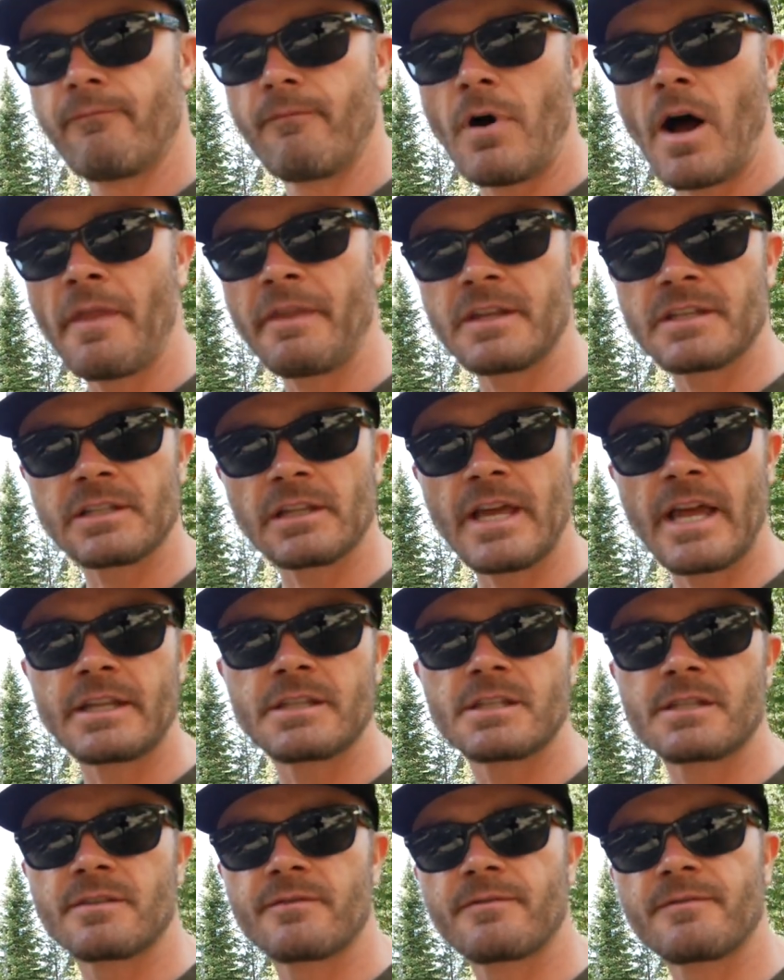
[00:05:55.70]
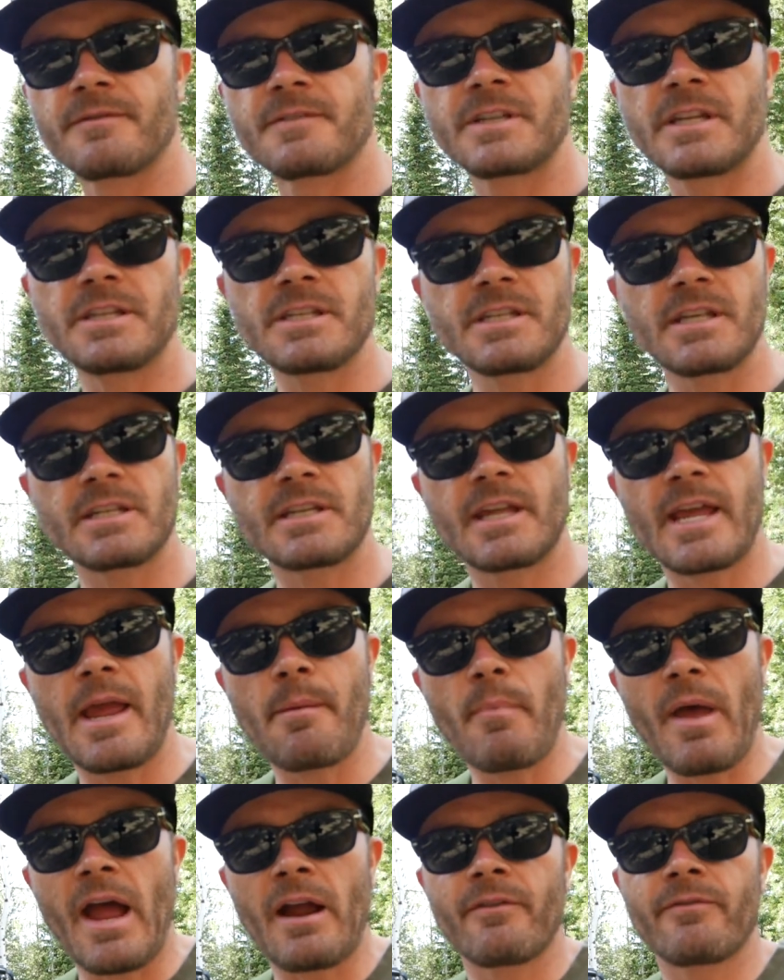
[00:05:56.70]
on this lens since it
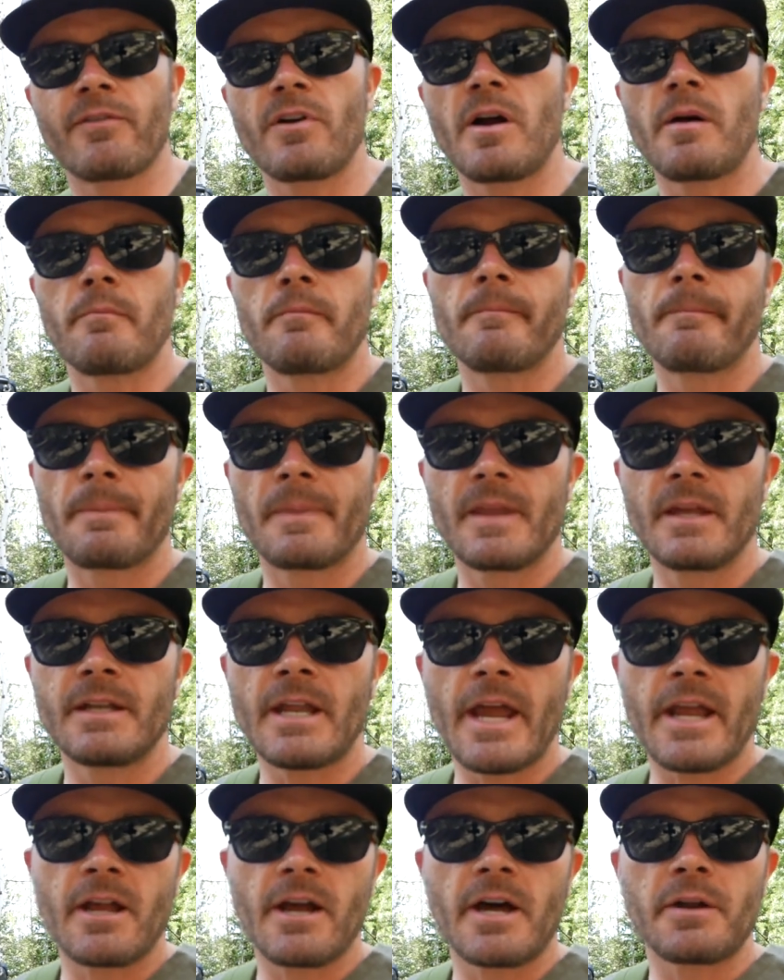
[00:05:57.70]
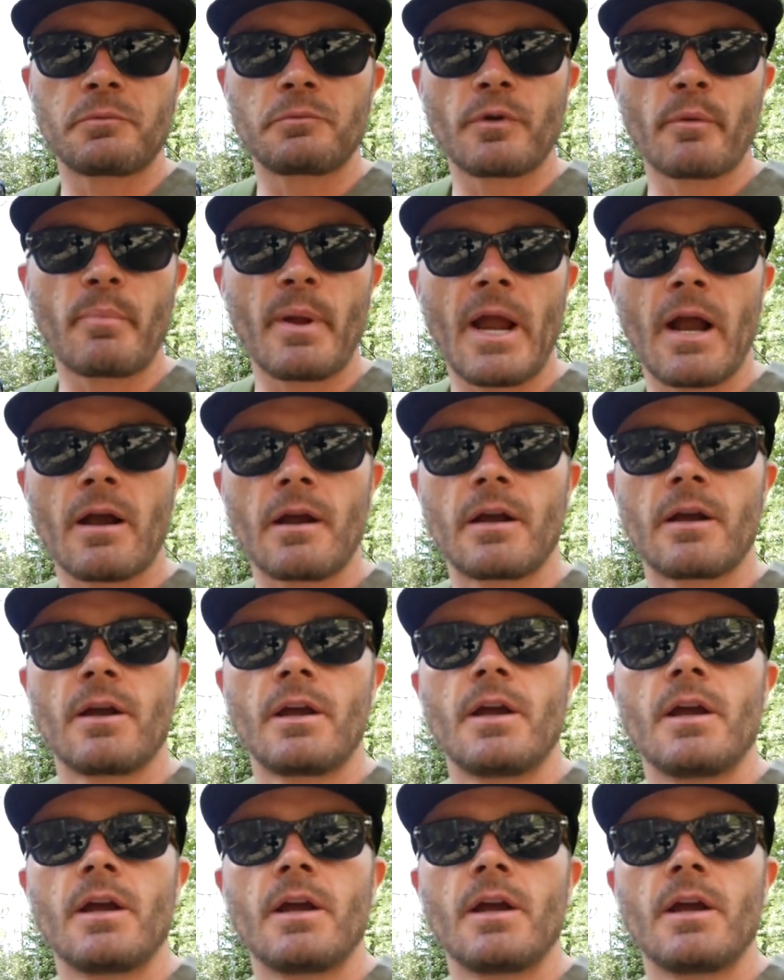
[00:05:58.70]
came back from Nikon repair.